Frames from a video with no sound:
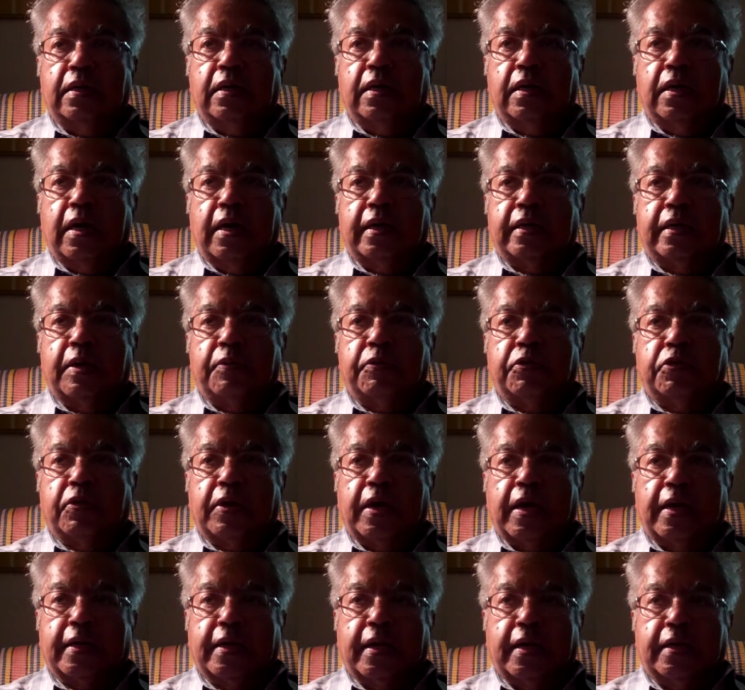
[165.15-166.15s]
So
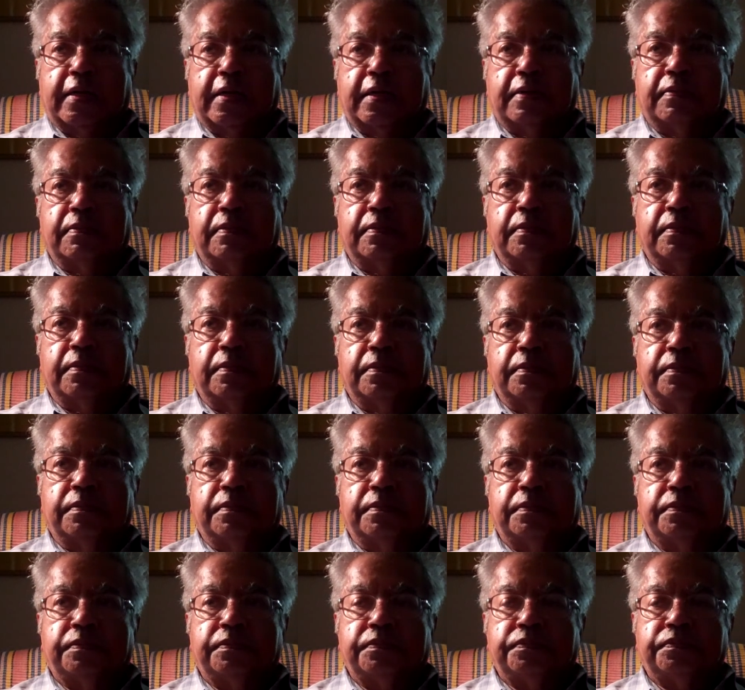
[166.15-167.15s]

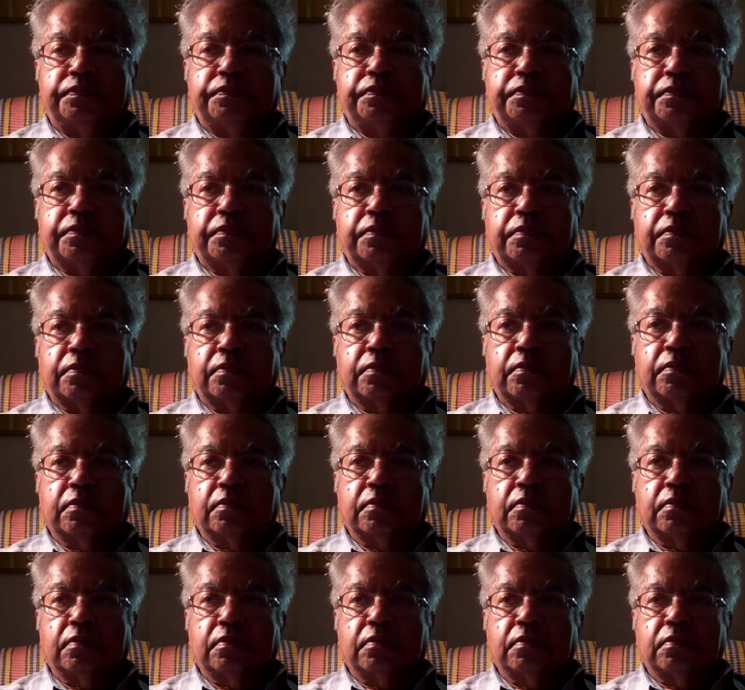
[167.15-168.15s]
were there any
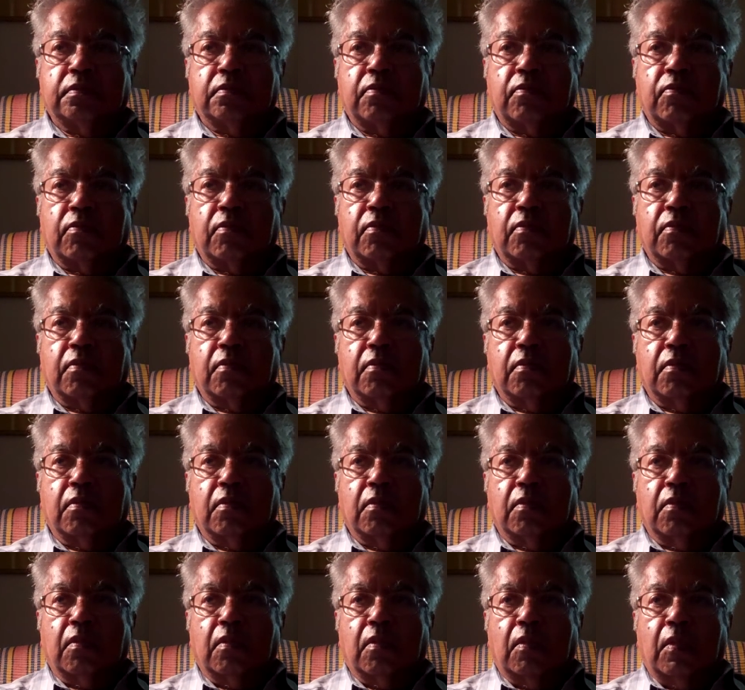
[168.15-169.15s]
incident?
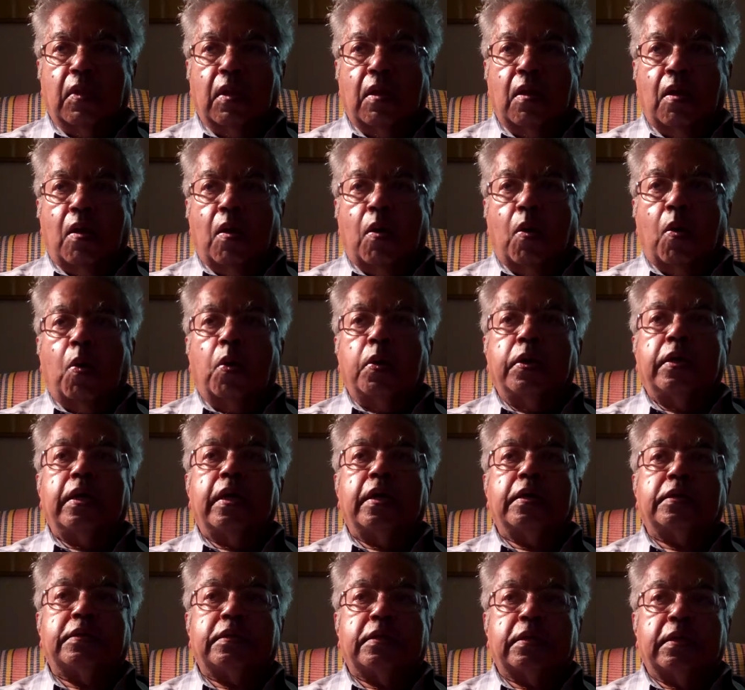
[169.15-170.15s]
Were there any
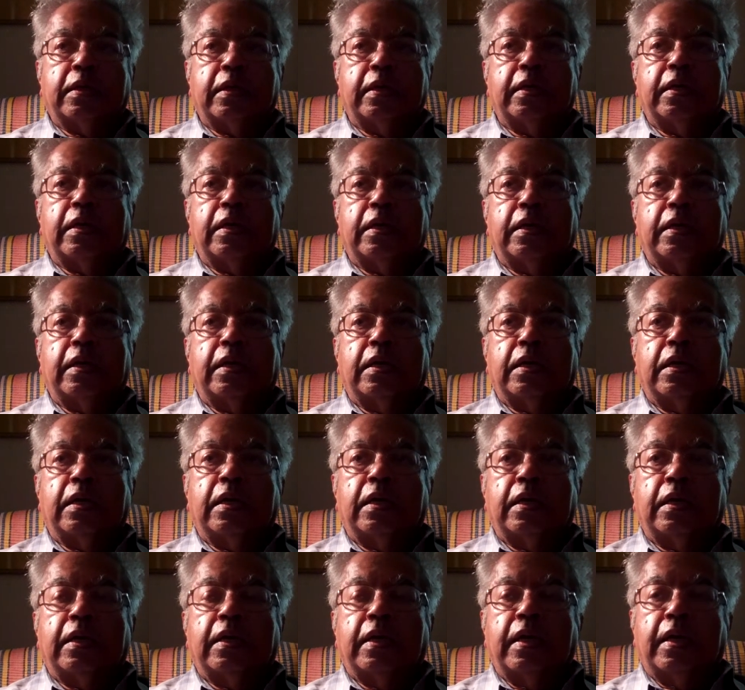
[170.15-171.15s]
actual happenings
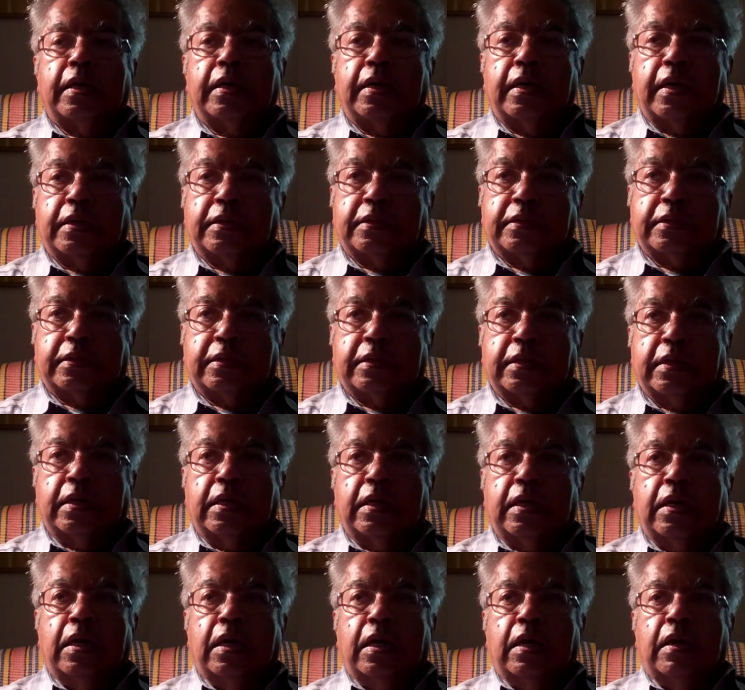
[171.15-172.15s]
there? Yes,
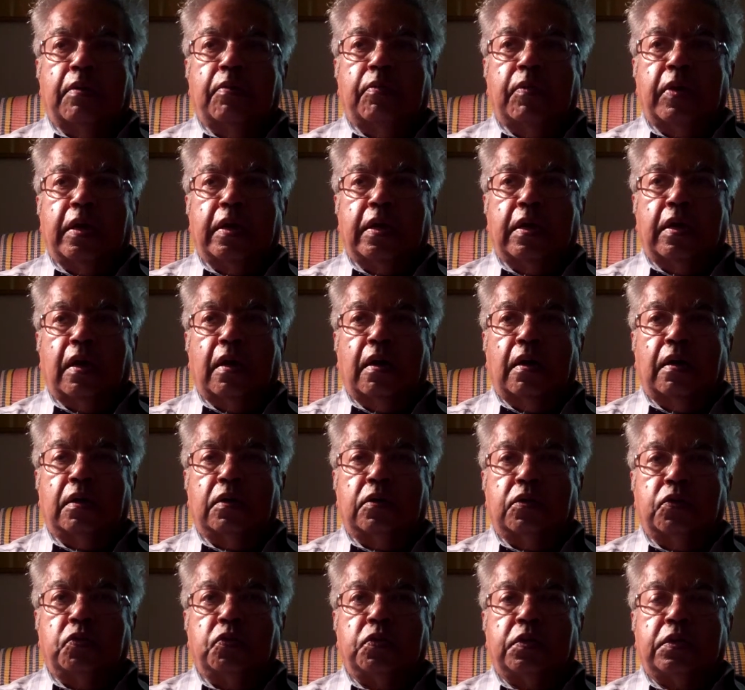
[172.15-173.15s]
many
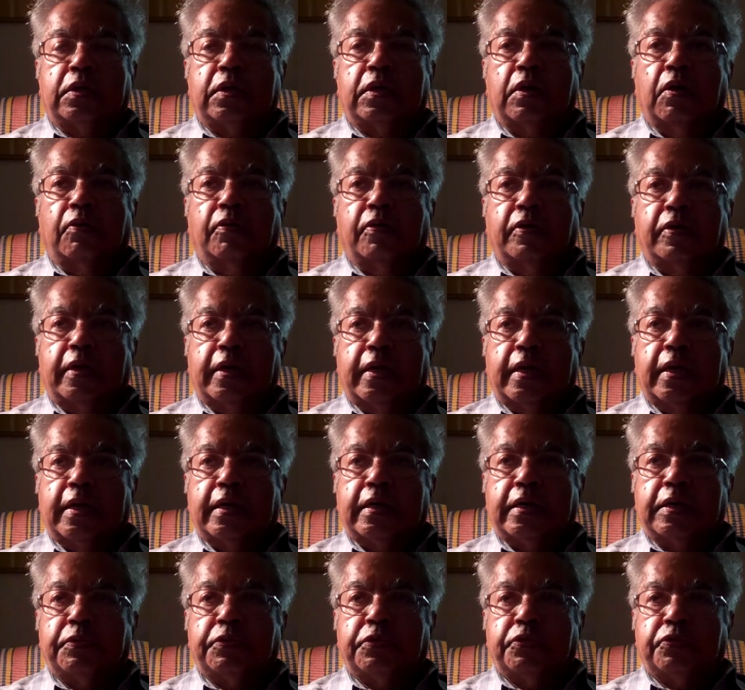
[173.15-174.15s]
2, 3 of our
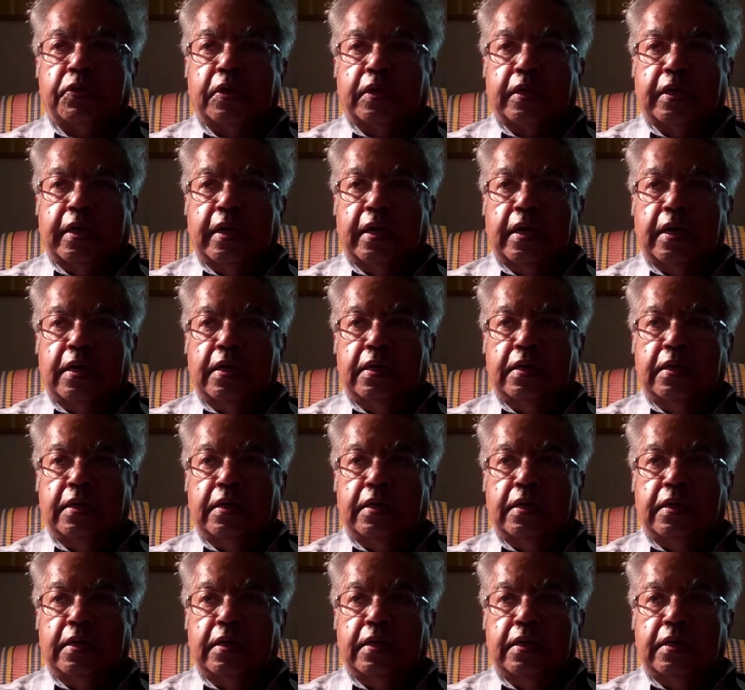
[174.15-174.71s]
relatives were killed.